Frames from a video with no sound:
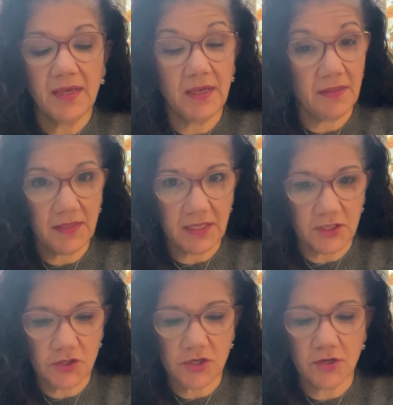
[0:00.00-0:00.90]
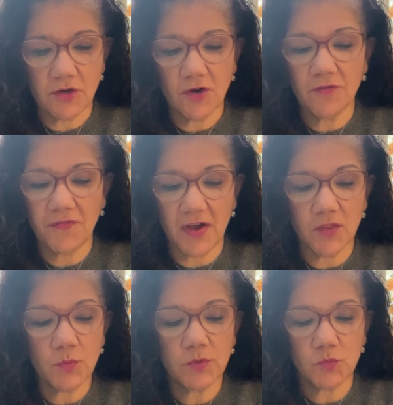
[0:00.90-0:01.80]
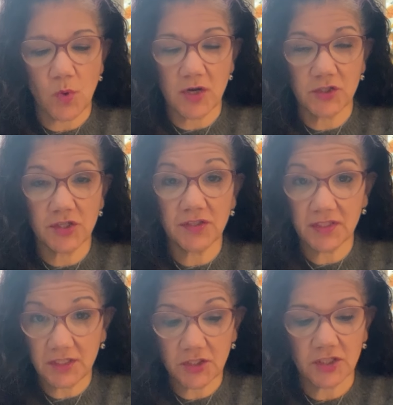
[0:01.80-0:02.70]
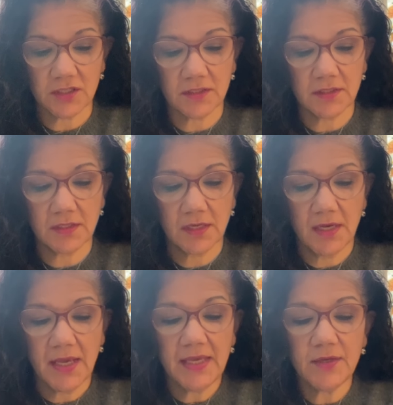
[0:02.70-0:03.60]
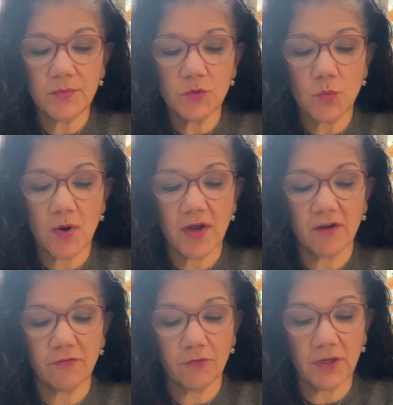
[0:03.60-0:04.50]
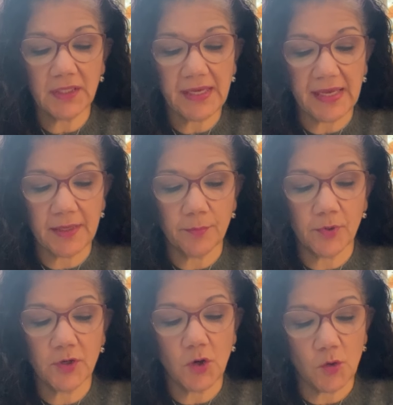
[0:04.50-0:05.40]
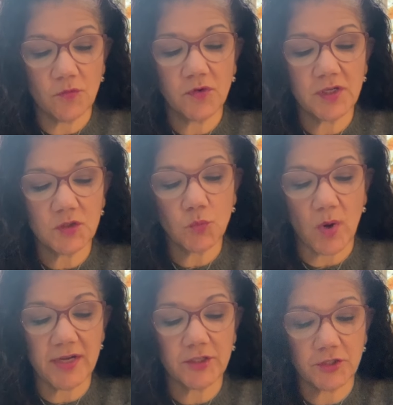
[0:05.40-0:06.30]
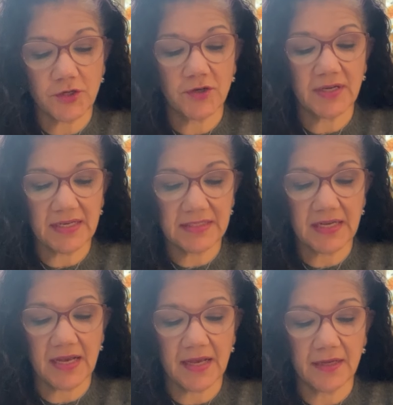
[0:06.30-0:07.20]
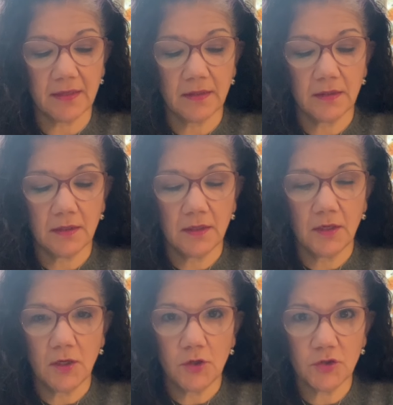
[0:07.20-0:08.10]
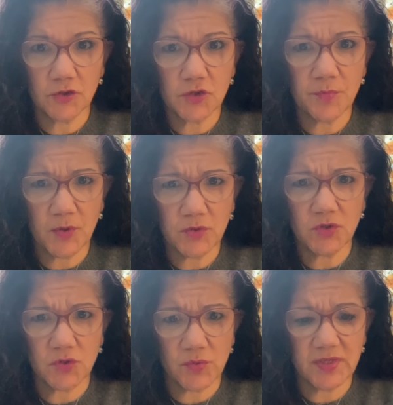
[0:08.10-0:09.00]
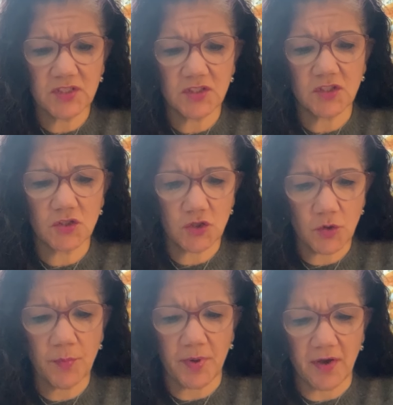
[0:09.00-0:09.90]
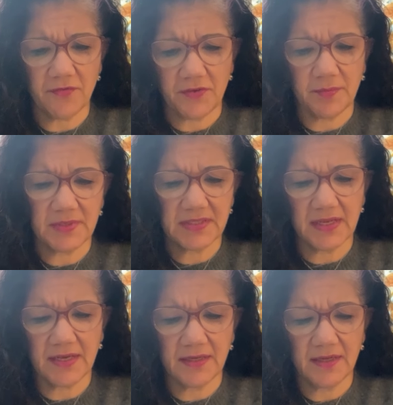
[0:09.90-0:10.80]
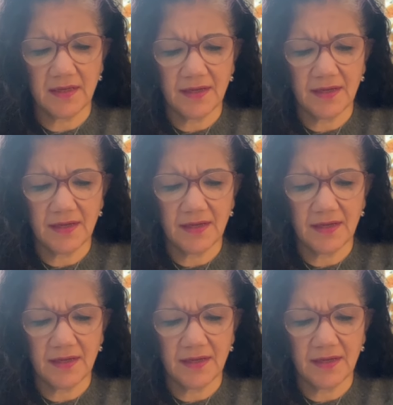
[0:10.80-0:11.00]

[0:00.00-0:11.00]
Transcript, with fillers: In the kitchen, her father was washing the dishes. He was wearing a frilly apron over his white shirt and tie. You're supposed to rinse the soap off, Phoebe said.